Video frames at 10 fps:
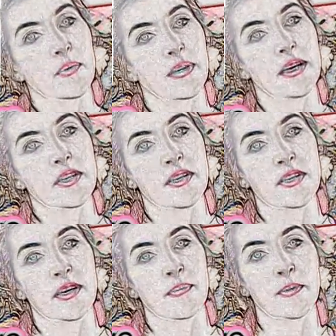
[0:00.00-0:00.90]
the
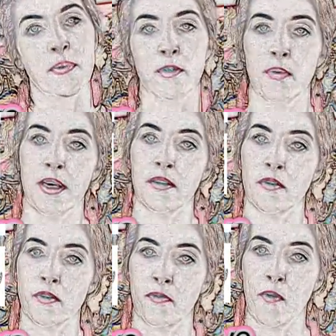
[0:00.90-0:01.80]
relationships between
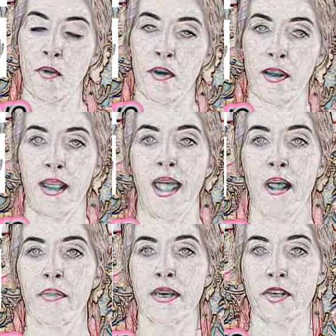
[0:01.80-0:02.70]
those four and
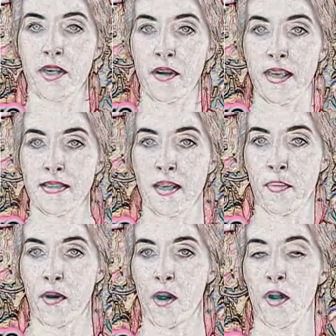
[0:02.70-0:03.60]
how they share that same
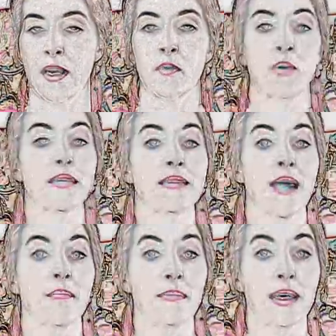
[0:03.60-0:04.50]
priority and what does
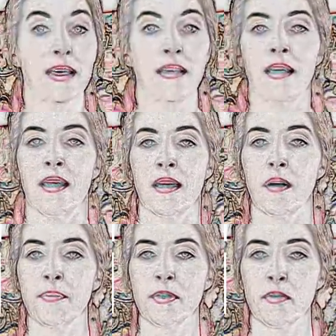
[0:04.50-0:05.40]
that mean, it
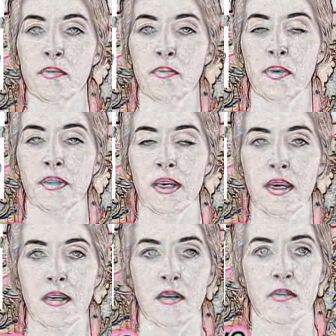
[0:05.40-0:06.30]
helps you really,